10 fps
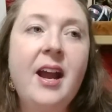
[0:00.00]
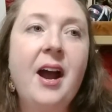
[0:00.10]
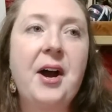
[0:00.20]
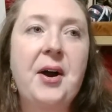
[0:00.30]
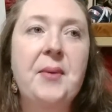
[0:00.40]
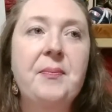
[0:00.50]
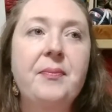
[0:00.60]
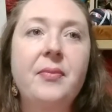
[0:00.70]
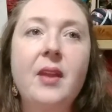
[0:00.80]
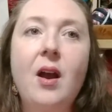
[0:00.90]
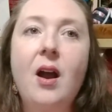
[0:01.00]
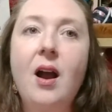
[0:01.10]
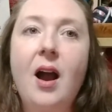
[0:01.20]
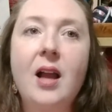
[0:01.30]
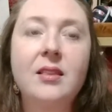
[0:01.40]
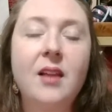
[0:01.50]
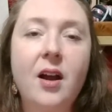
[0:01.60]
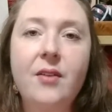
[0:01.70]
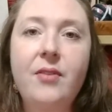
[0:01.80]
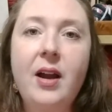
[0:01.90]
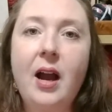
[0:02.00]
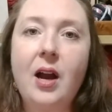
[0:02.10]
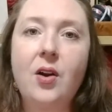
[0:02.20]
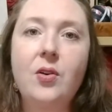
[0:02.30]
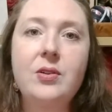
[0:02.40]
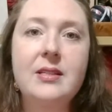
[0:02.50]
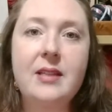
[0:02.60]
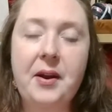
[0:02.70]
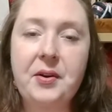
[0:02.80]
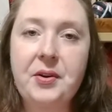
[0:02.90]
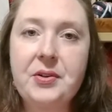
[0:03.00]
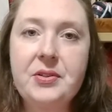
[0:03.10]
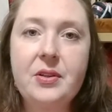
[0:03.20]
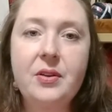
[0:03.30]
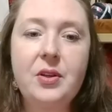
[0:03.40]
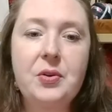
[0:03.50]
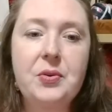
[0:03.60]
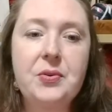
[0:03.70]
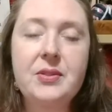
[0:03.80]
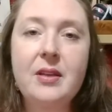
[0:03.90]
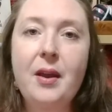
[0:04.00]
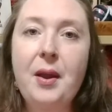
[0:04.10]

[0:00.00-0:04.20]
I love how designers use